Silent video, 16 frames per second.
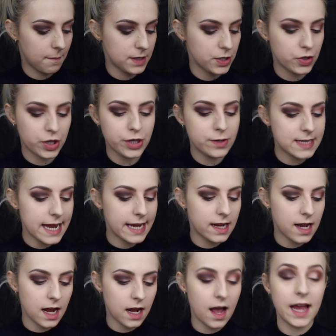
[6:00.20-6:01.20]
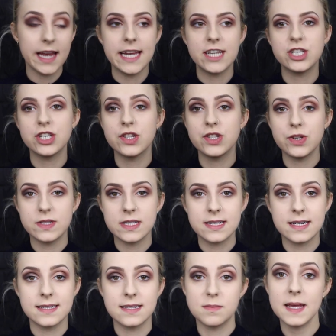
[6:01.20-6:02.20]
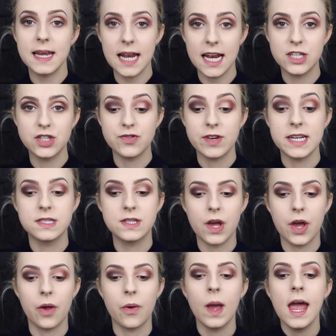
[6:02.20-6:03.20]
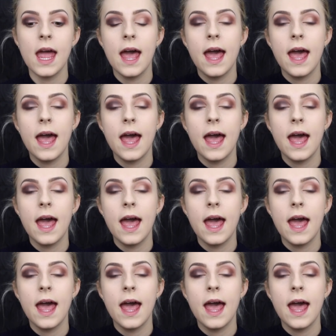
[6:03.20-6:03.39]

You can use any colour. I literally just use this because it's a bit glittery, so